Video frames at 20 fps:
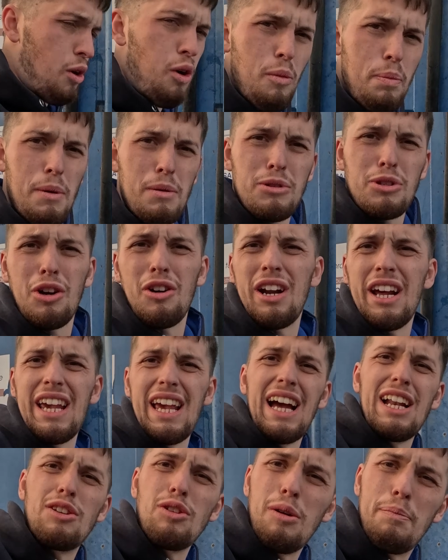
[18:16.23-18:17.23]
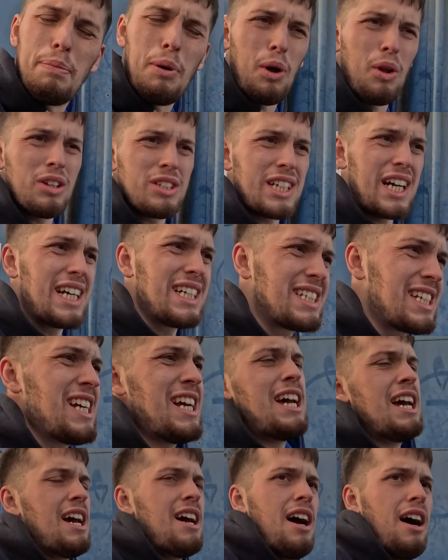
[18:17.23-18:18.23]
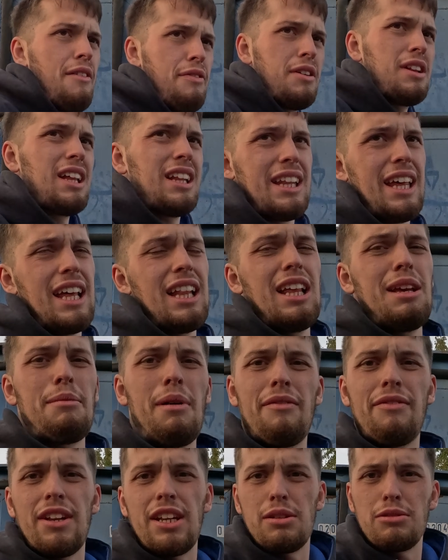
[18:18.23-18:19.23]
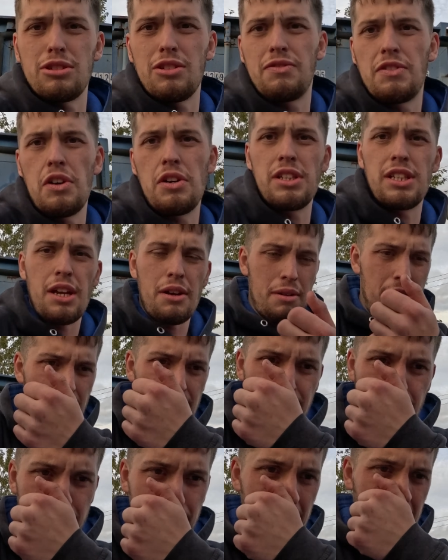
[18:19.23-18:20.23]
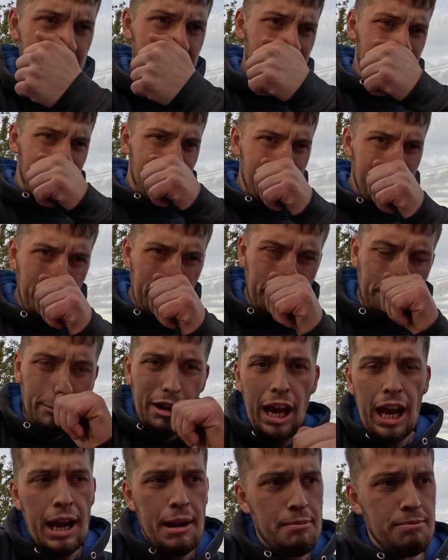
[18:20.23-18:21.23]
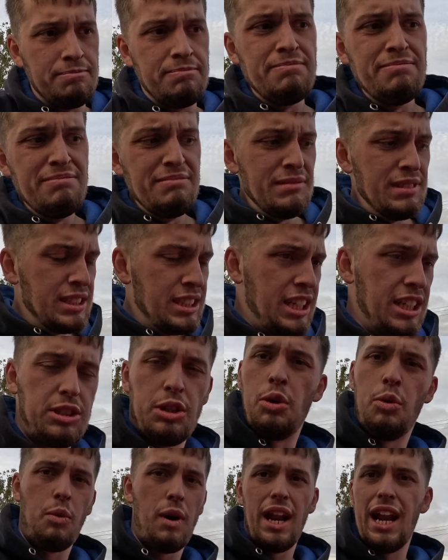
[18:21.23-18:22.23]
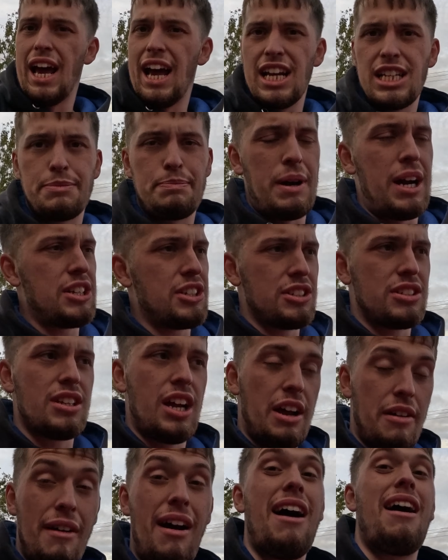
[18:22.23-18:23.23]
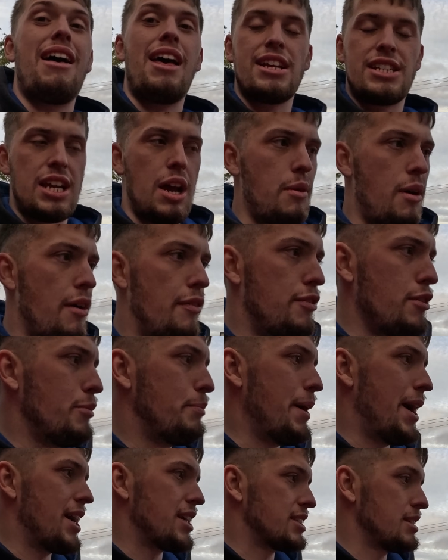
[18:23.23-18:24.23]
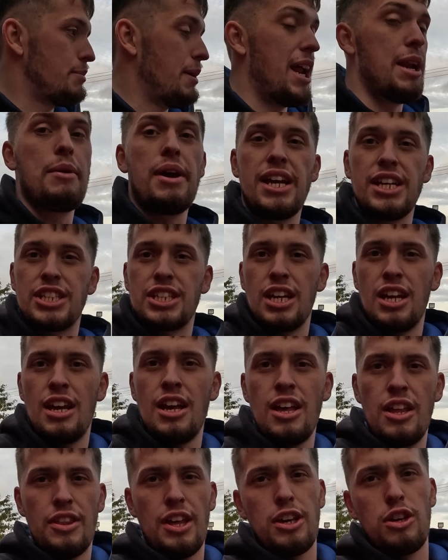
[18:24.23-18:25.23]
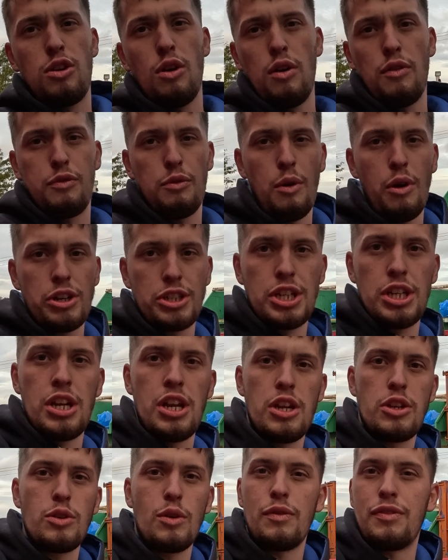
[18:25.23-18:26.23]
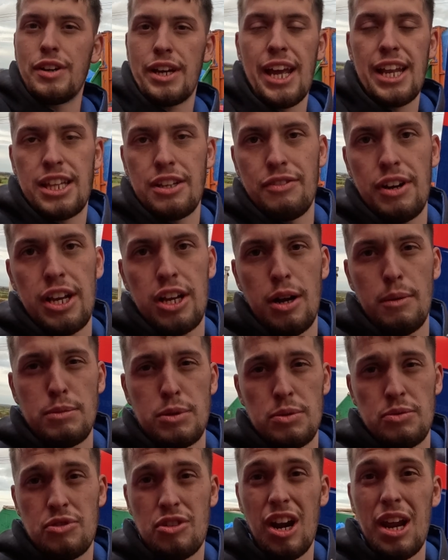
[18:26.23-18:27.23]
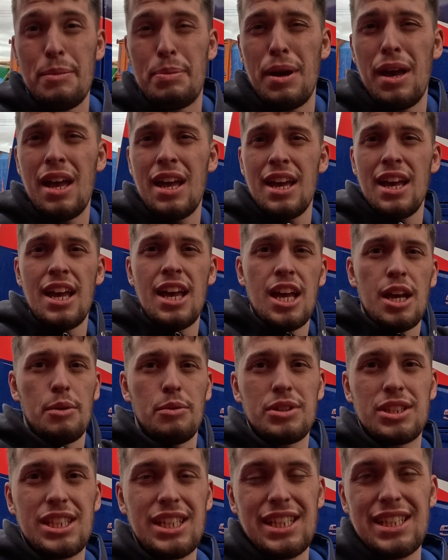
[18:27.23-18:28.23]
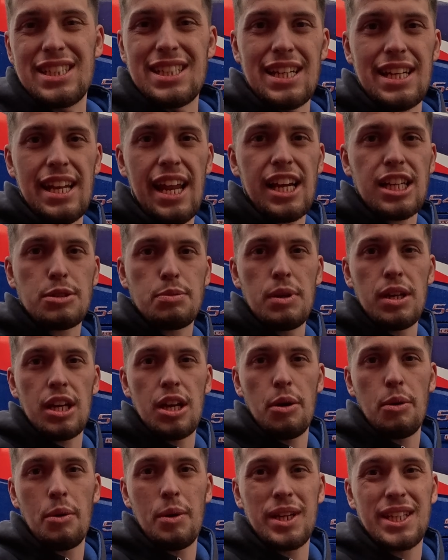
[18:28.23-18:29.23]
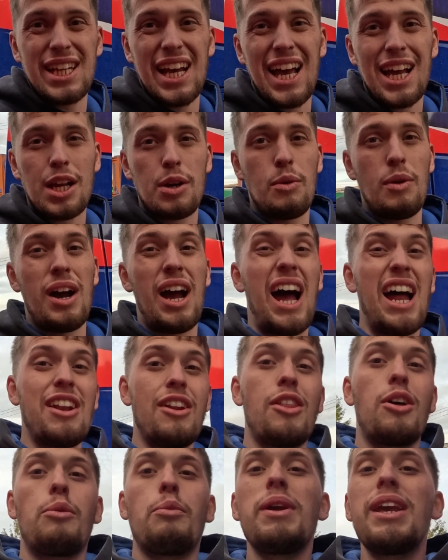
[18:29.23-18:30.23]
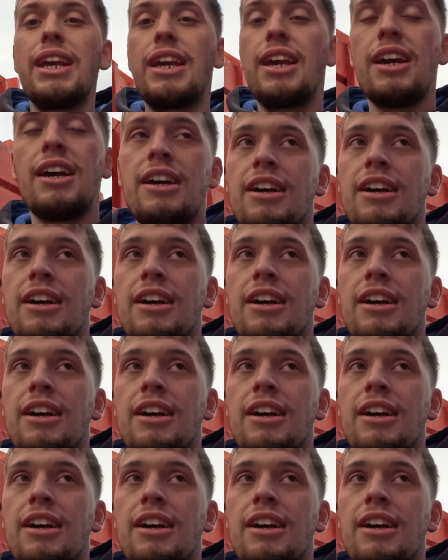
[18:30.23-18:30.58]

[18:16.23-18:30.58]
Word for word: I hope it was alright, I do apologise. I feel like lately my videos have gone downhill a bit. Um, I don't know what it is, but I just, I, I, it's how I feel personally. But anyways, thank you all for watching, don't forget to rate, comment, subscribe, and we'll see you next week where we tackle another week